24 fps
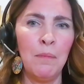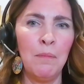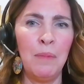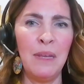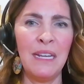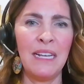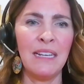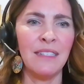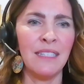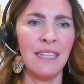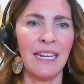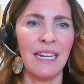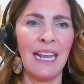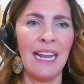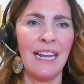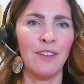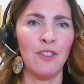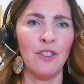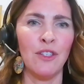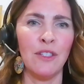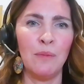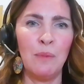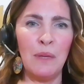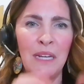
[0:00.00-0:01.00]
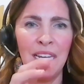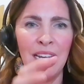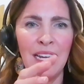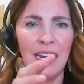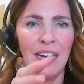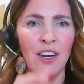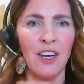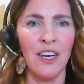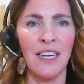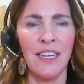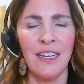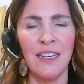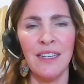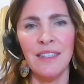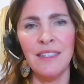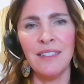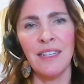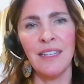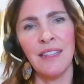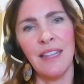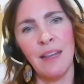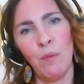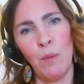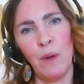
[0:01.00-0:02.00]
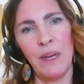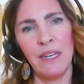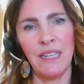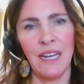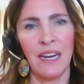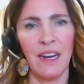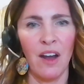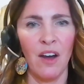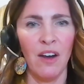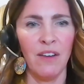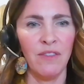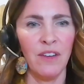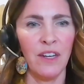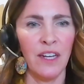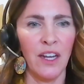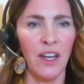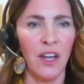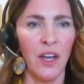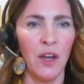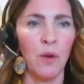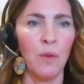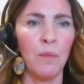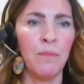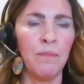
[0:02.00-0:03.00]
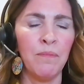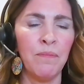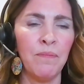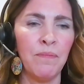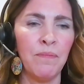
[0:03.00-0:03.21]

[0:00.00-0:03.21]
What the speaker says: because it can't just be here it is, and then we take off and go.